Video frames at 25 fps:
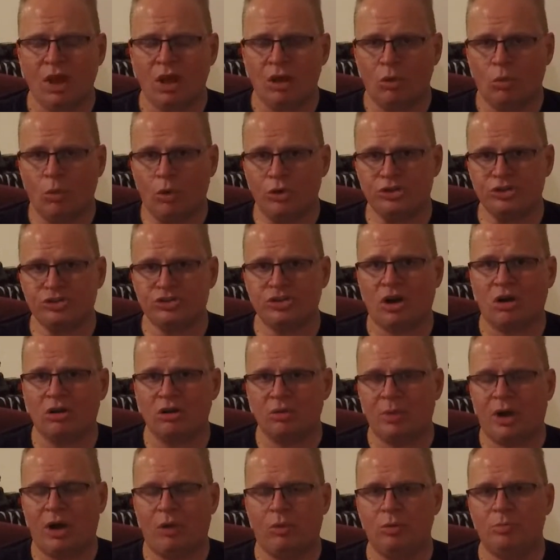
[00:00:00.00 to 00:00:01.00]
what you're talking
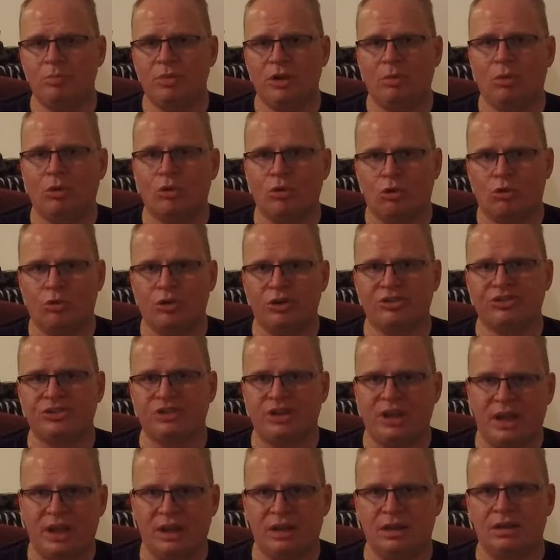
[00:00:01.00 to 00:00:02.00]
about with biblical
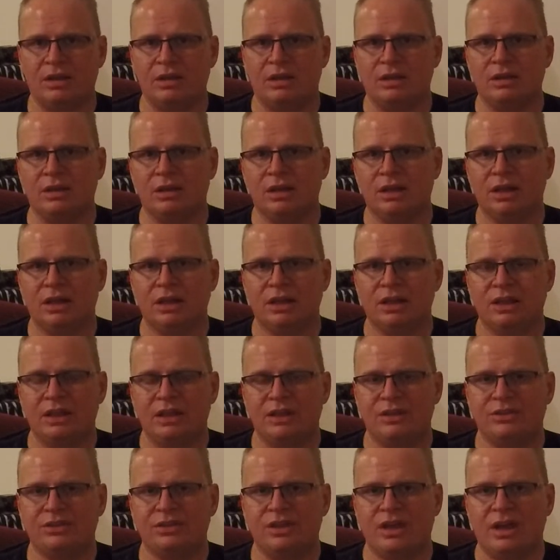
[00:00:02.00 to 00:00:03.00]
Christianity
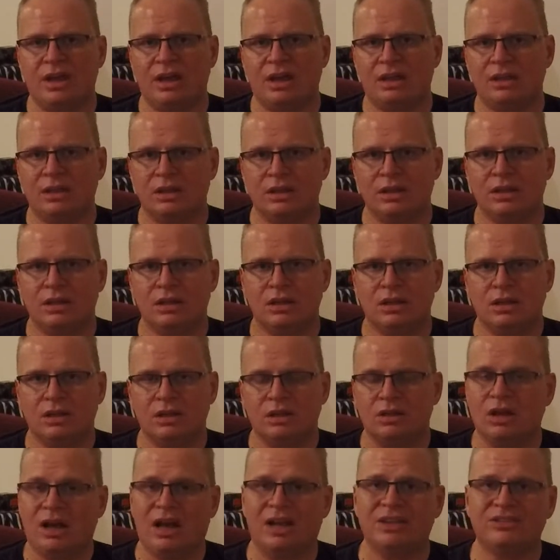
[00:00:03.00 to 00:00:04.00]
is that
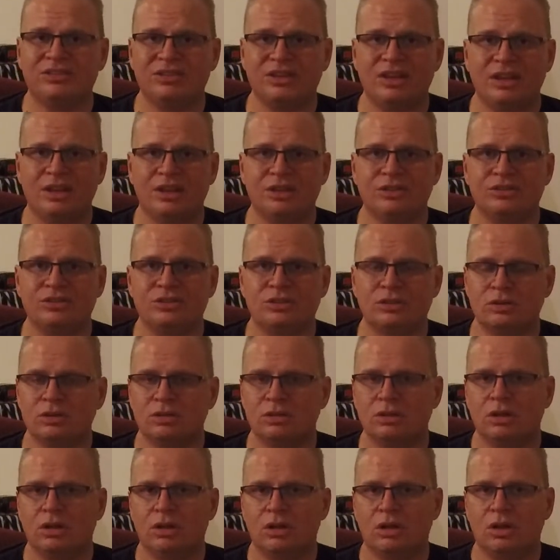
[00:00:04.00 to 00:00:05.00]
God says,
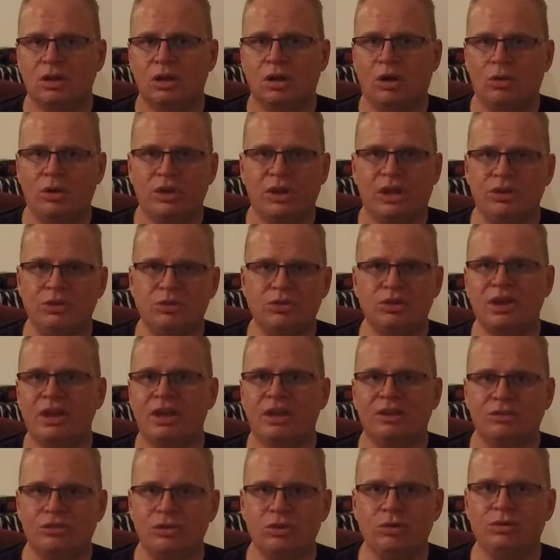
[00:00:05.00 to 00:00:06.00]
okay, you
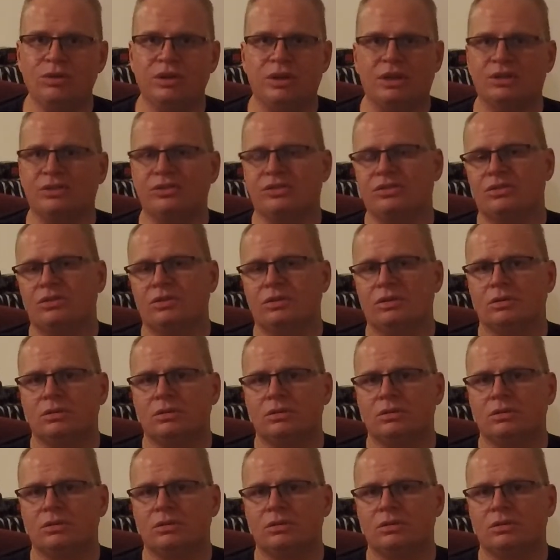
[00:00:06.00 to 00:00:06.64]
can't do this.